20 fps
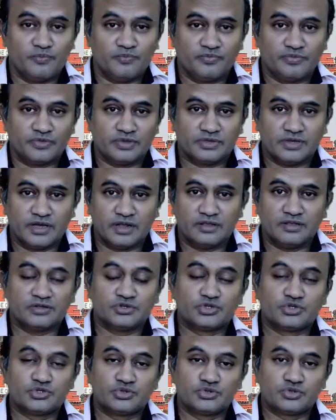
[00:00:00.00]
tell the
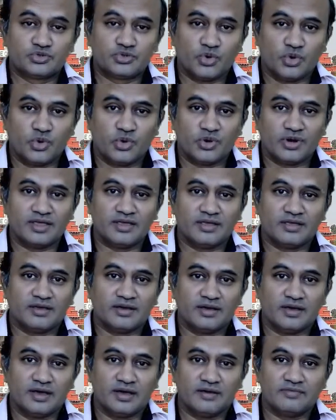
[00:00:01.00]
story
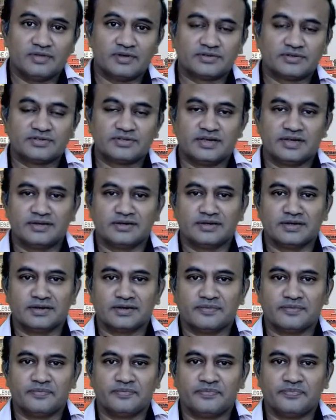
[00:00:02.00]
of that
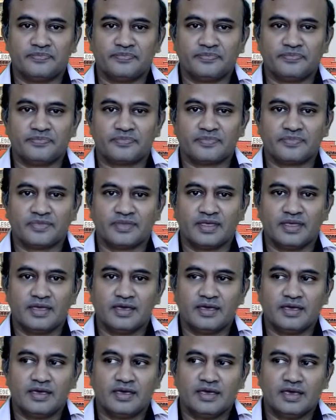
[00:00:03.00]
center.
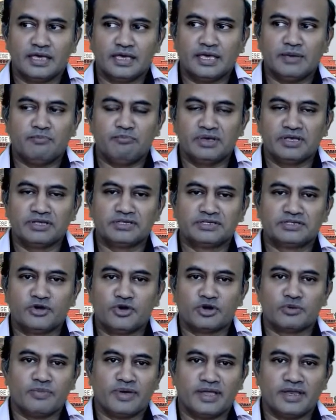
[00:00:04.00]
He missed
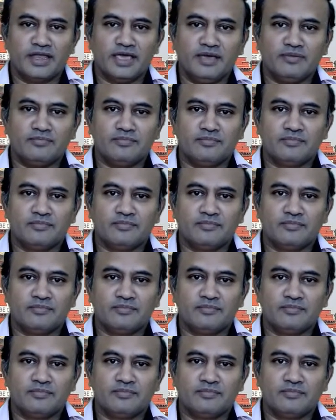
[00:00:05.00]
out my name.